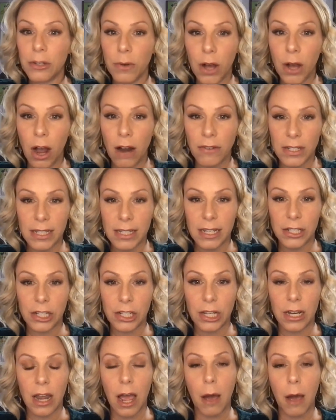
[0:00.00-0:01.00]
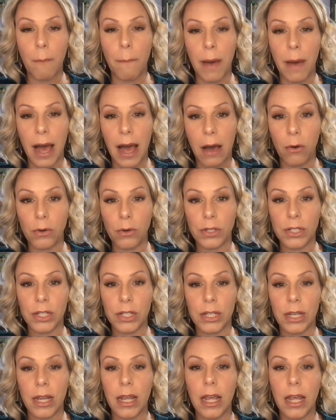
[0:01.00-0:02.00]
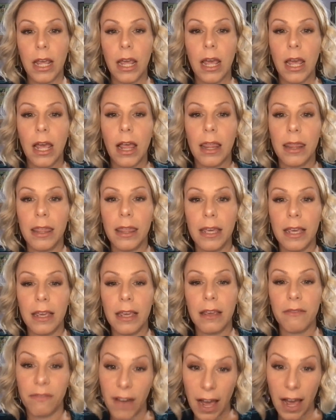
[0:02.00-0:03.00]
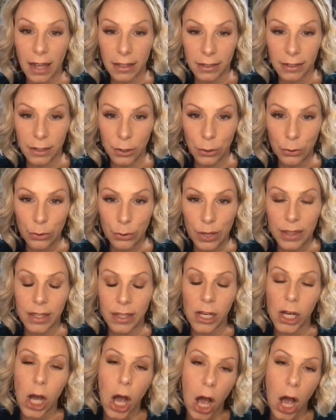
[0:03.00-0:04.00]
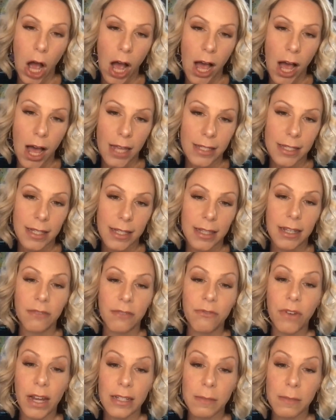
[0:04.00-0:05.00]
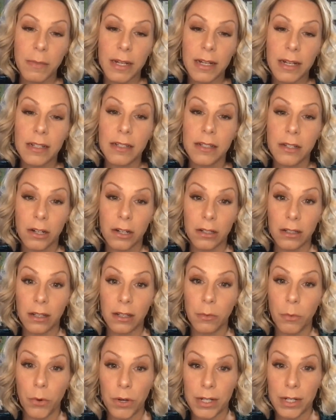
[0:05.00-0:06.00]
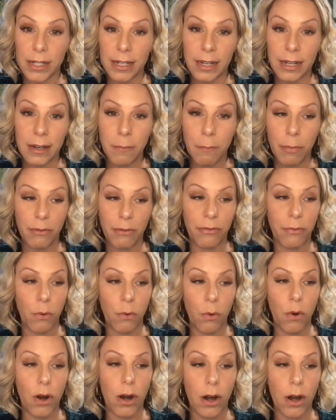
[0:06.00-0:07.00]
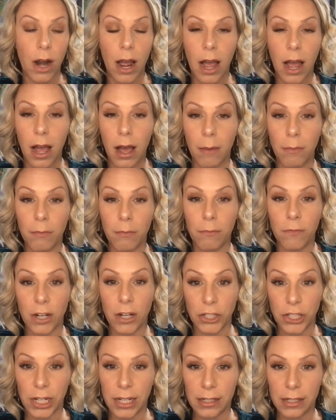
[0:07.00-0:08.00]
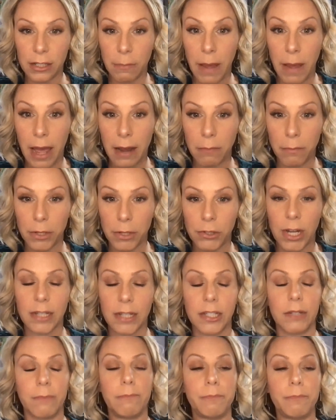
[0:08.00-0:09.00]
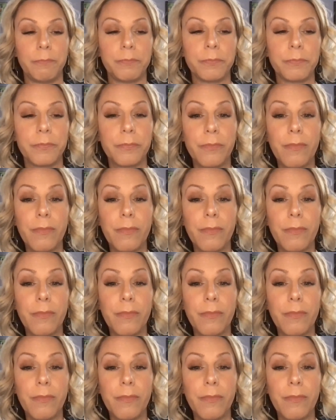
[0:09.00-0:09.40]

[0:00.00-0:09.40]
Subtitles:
So a conversation about the value and the cost and the investment is certainly warranted before rushing into patent protection.